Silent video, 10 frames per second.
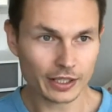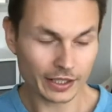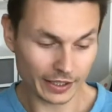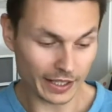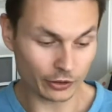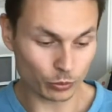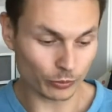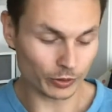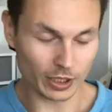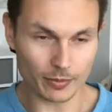engage with
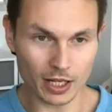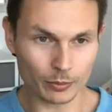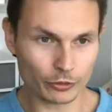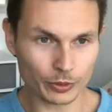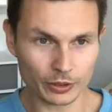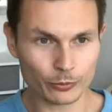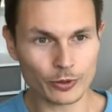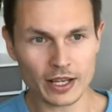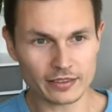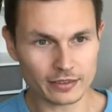an email between
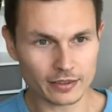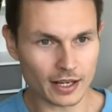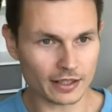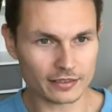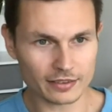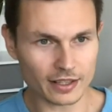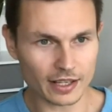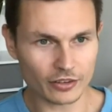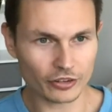30 to 90 days,